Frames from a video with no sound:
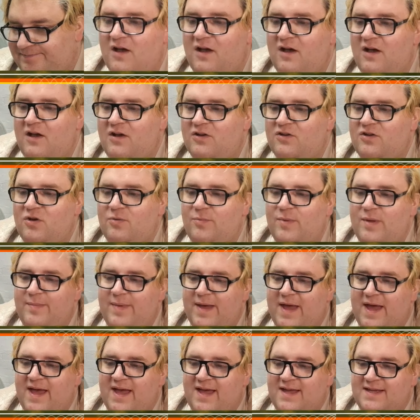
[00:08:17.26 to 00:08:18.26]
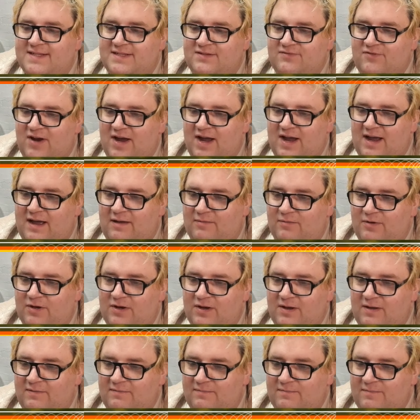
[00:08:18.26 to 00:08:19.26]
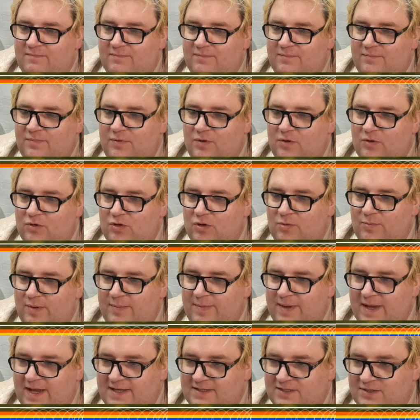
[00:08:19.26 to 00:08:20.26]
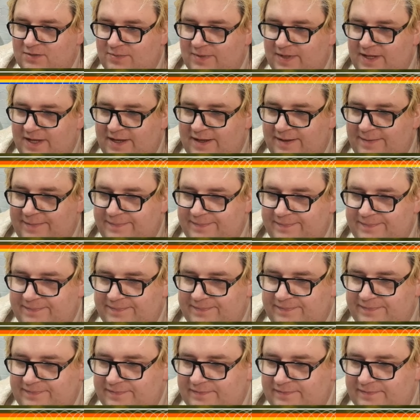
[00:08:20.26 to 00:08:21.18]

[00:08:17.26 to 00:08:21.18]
Oh, gummy bears, right. I'm going to put gummy bears up there,